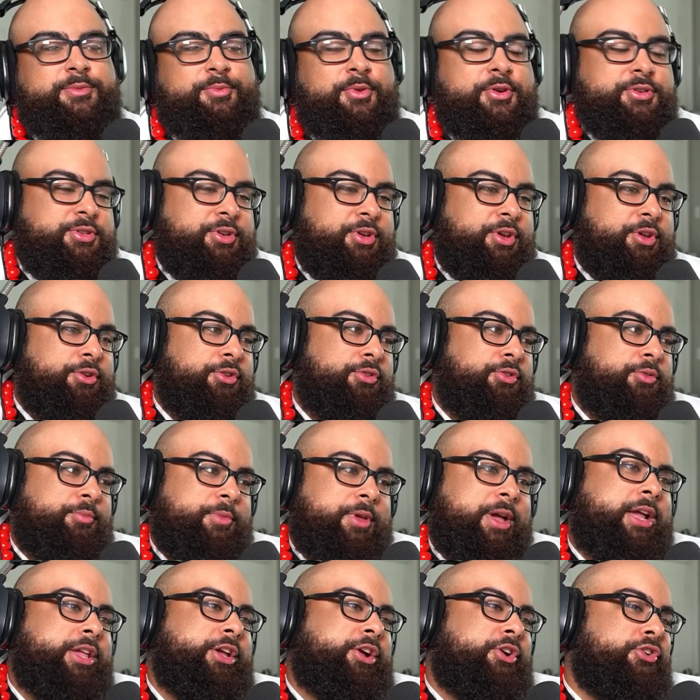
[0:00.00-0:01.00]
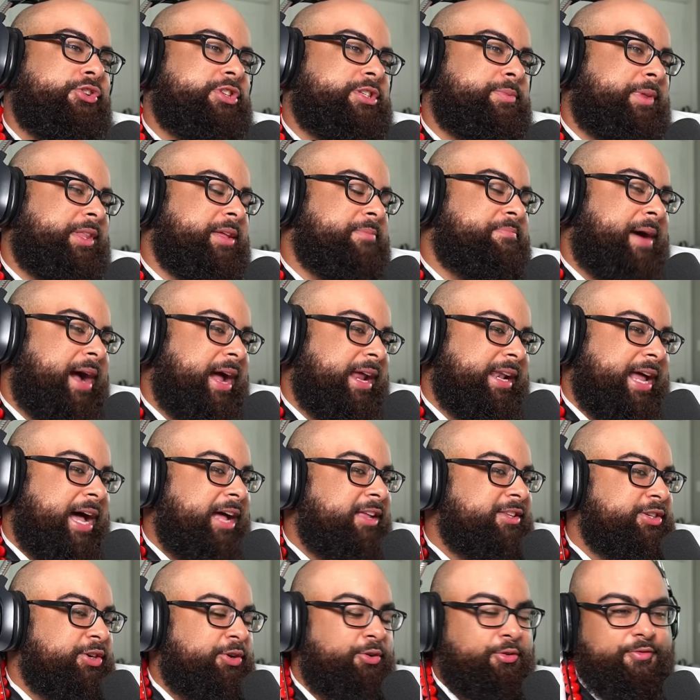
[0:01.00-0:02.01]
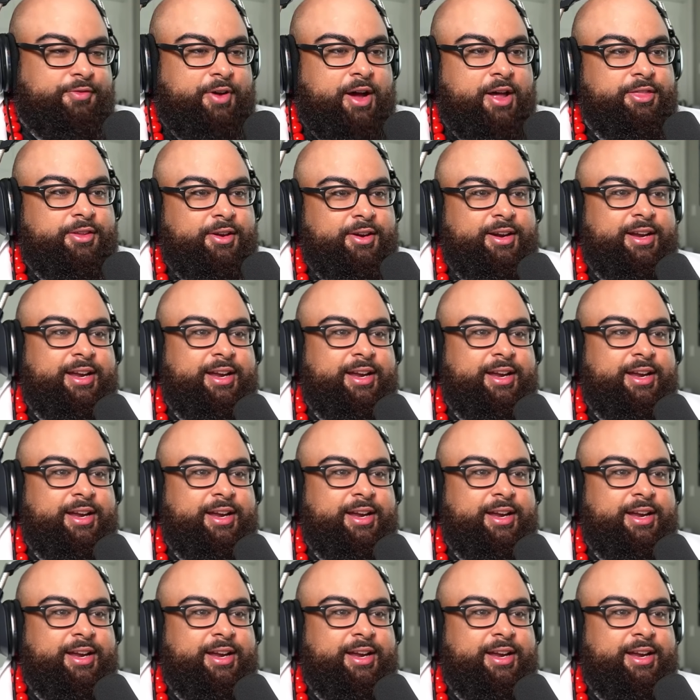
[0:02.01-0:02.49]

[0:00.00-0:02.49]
but also you know, he goes to be the biological father.